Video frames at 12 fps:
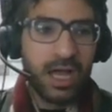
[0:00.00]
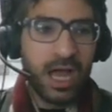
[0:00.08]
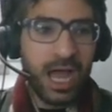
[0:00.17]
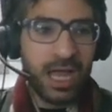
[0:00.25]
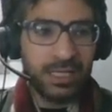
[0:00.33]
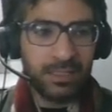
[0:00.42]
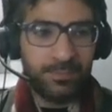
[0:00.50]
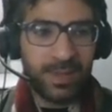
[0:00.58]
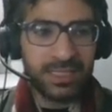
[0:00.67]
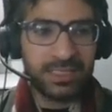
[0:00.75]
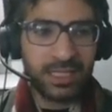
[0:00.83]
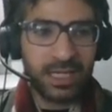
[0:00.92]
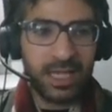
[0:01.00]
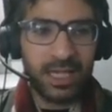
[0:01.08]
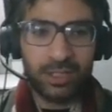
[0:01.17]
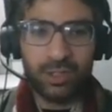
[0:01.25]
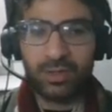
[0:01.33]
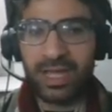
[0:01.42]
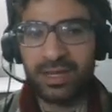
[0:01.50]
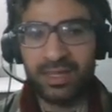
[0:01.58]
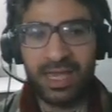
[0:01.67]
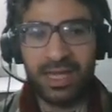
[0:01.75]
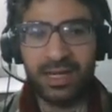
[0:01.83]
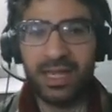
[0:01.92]
And basically, you can
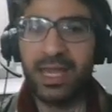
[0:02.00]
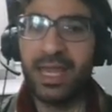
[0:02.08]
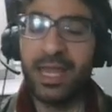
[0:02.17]
then